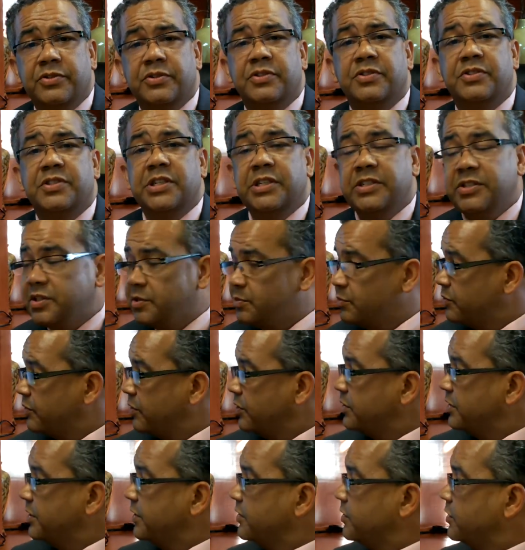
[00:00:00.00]
to see some of our
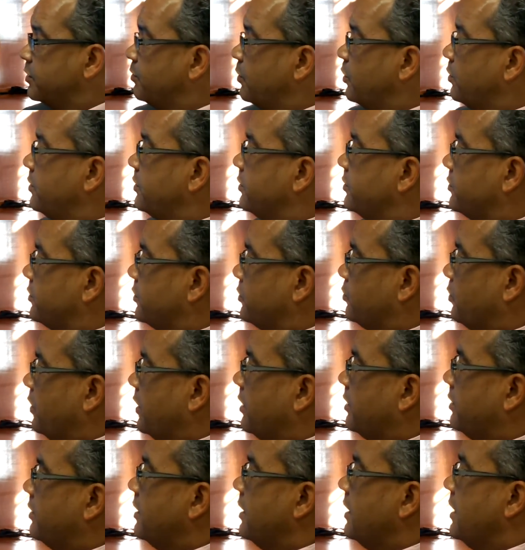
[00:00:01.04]
testimonials as
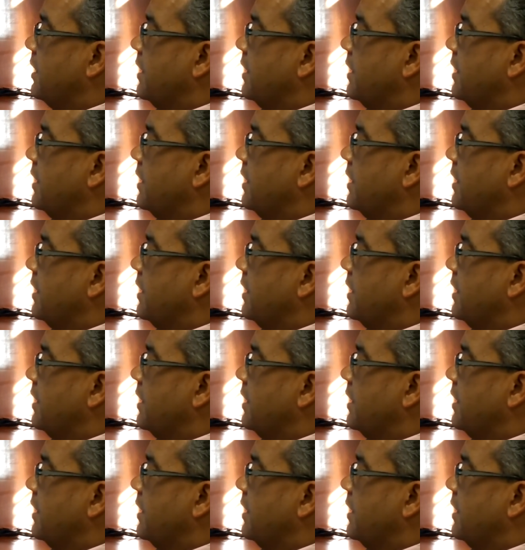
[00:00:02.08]
well.